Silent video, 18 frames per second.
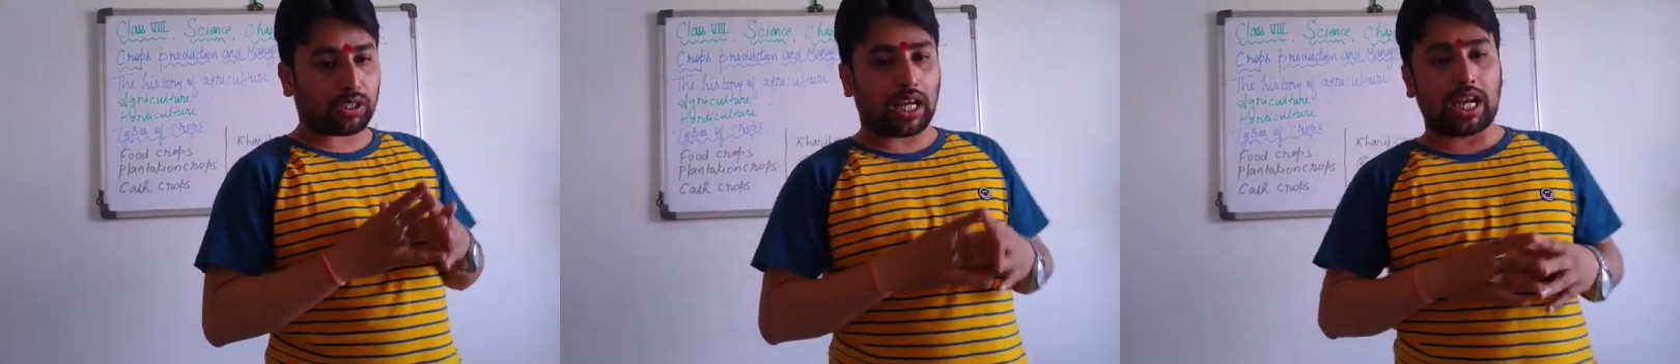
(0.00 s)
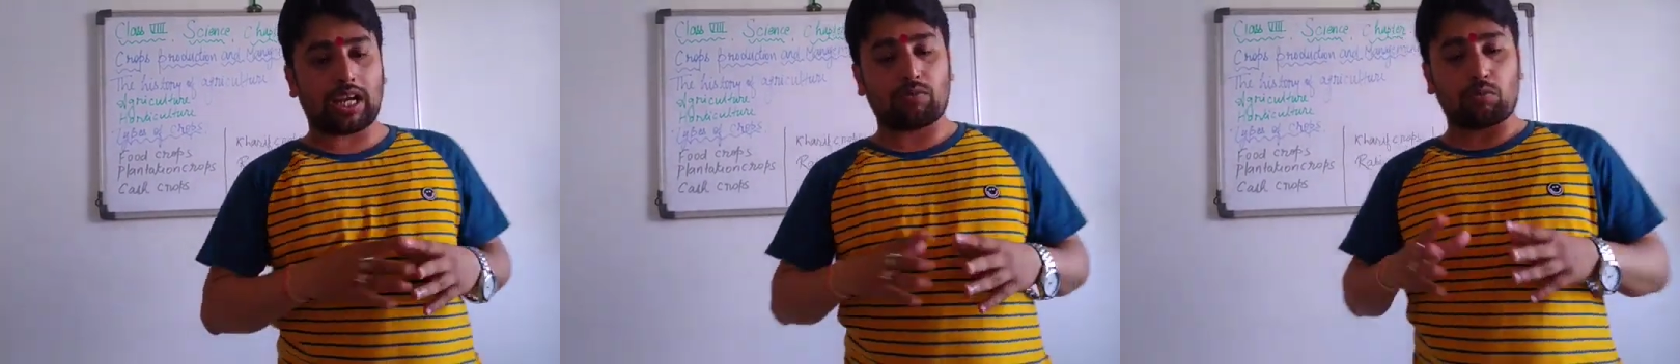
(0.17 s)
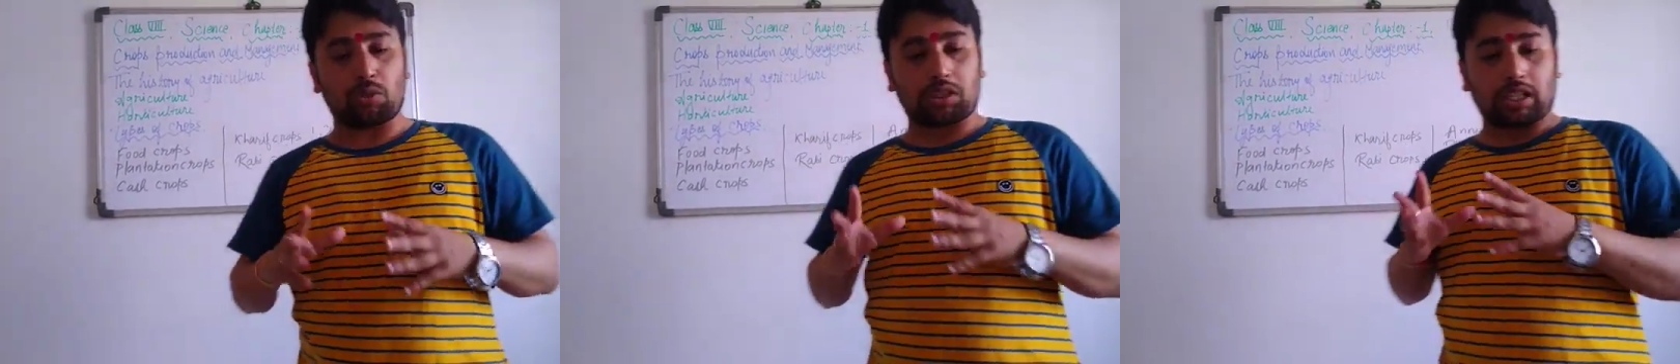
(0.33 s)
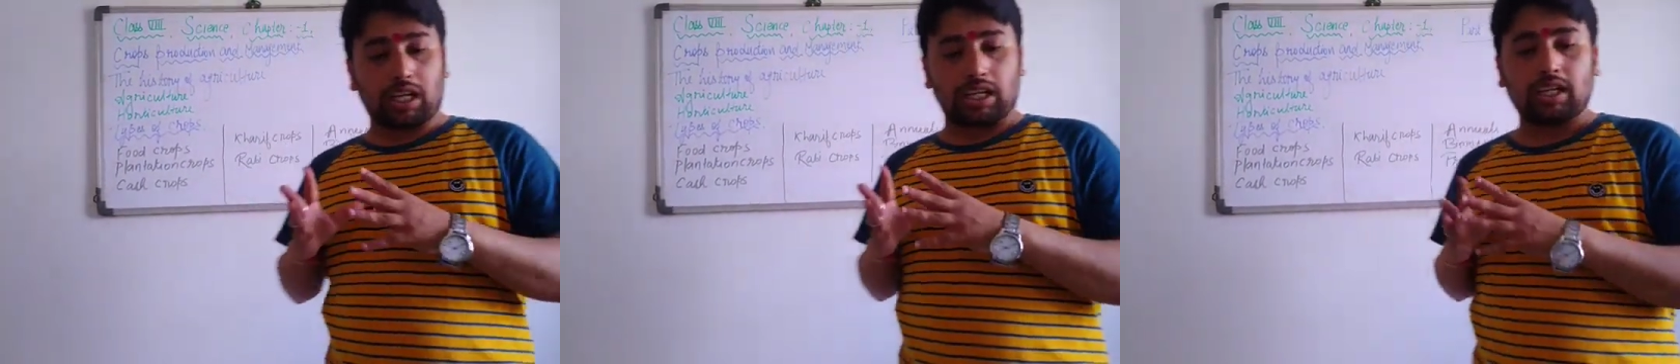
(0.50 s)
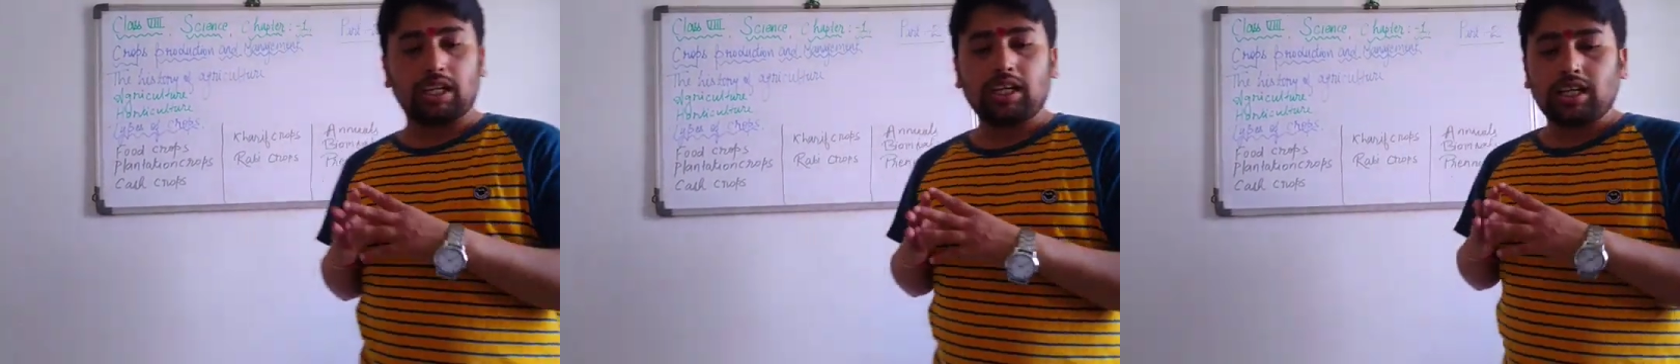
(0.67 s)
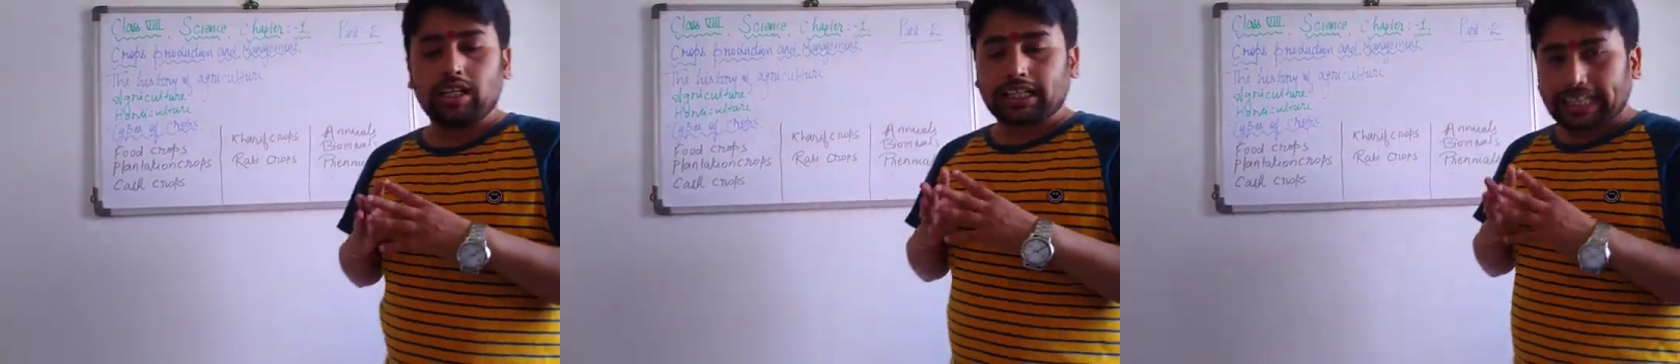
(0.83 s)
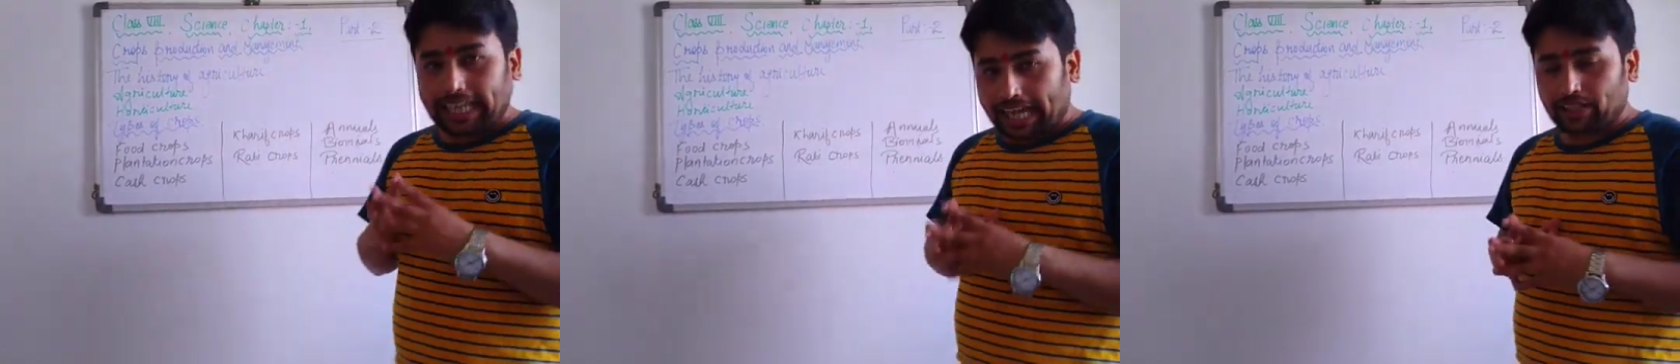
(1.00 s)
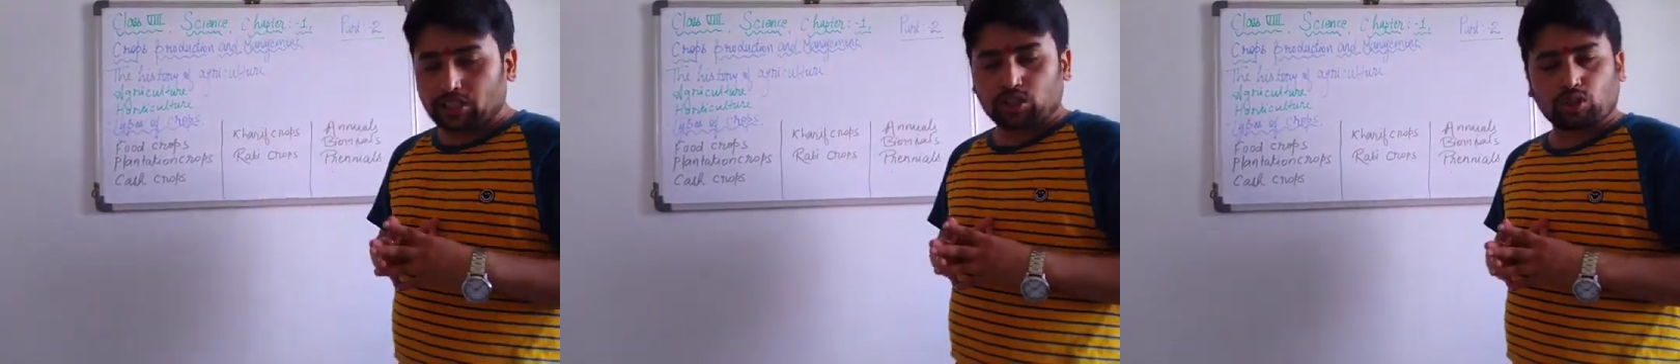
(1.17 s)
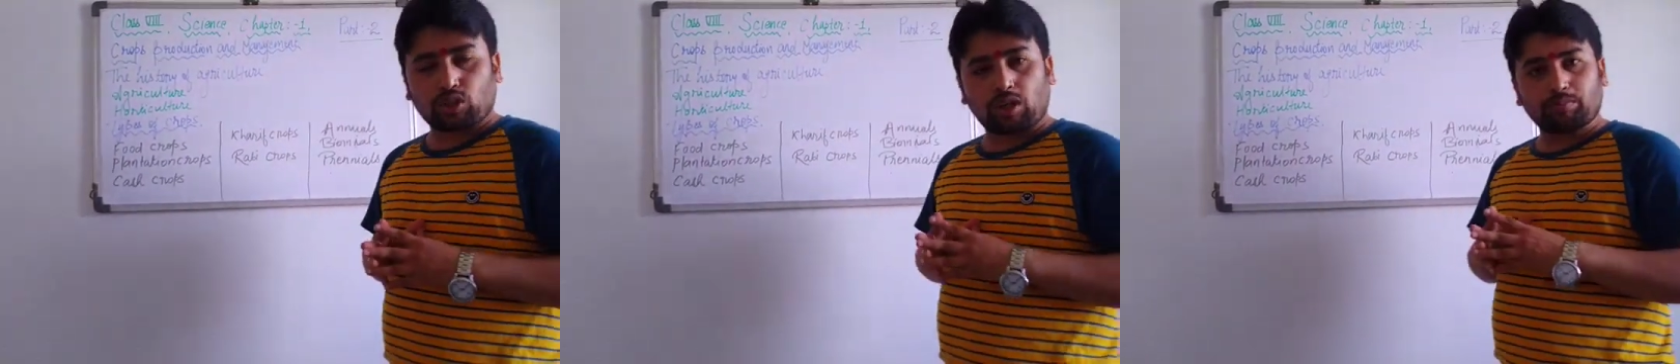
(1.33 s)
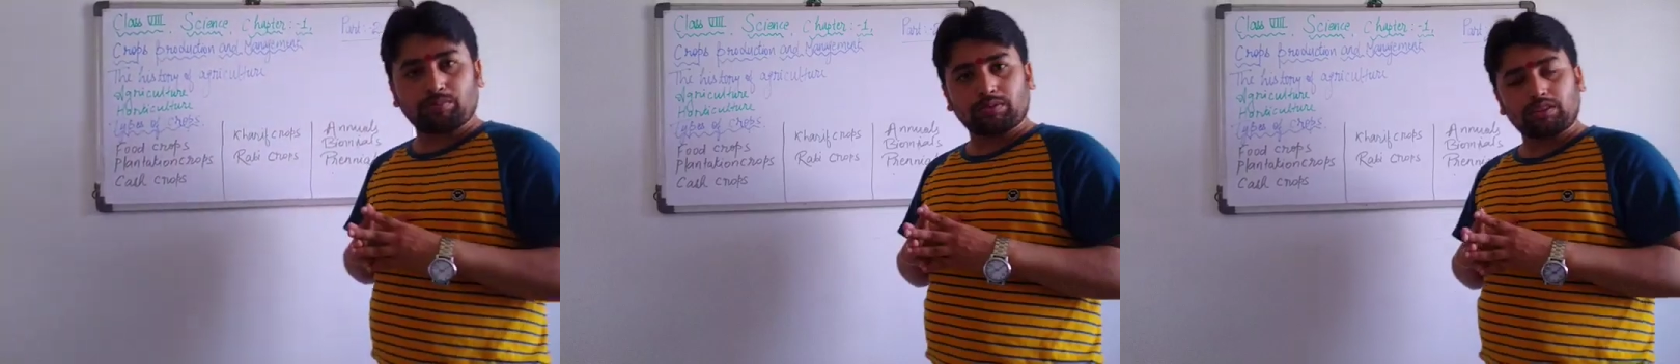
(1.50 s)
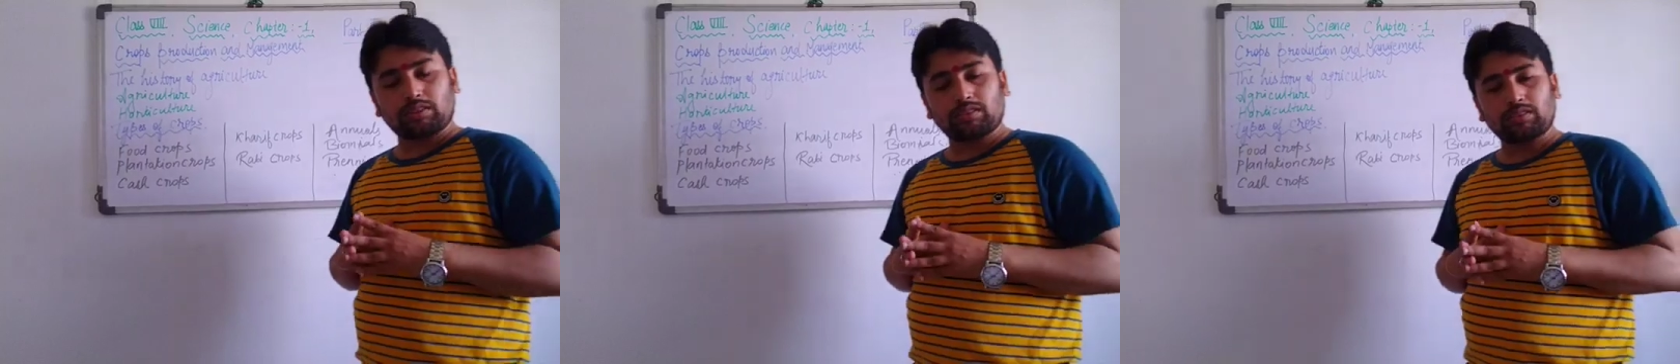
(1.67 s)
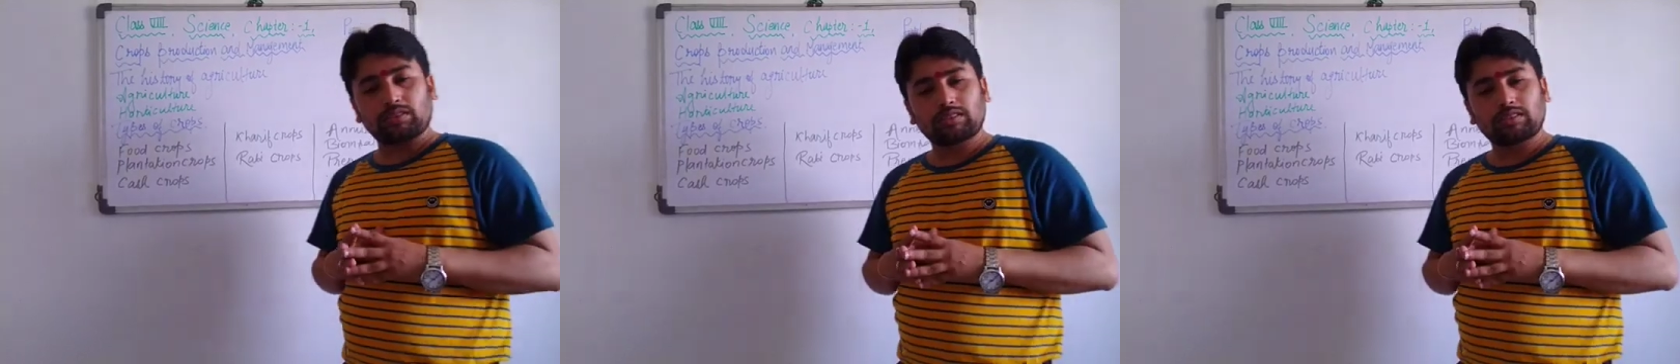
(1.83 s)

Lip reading: and what are cash crops?